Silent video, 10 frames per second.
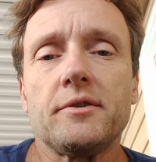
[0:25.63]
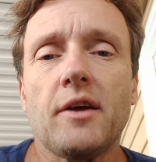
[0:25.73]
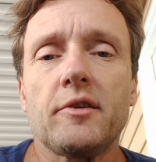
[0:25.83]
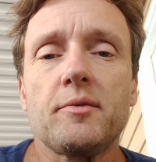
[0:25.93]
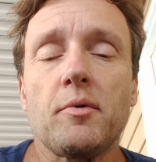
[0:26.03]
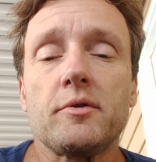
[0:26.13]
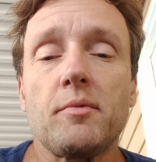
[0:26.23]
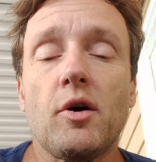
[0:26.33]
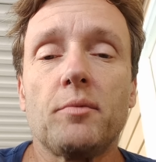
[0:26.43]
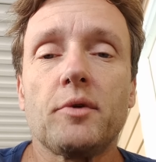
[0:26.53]
not supposed to
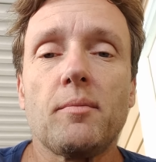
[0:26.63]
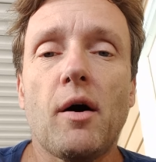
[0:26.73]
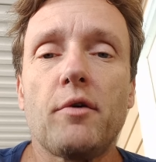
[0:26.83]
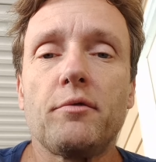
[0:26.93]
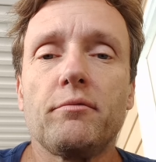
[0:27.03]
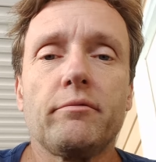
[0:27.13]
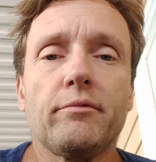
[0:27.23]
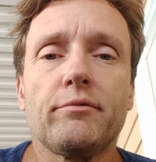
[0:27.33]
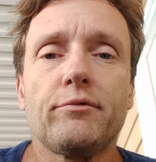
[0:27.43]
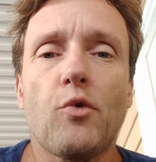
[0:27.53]
be home until about
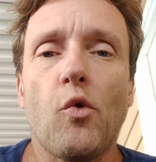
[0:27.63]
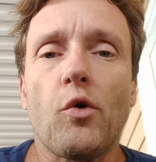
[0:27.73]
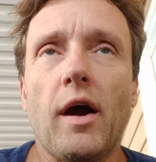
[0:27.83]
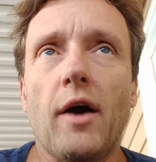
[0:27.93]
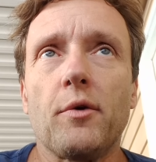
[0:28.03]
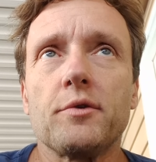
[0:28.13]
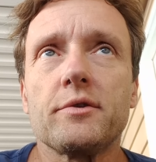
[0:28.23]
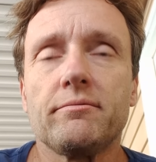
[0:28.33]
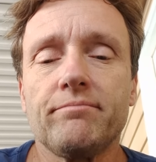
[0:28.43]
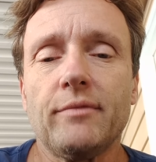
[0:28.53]
four
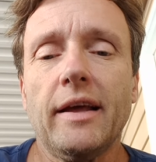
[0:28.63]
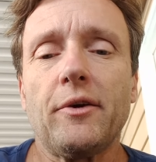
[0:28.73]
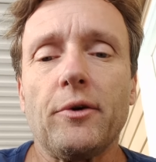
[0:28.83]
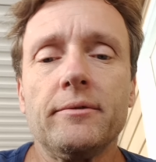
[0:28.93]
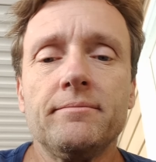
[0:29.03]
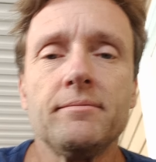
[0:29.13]
hours later.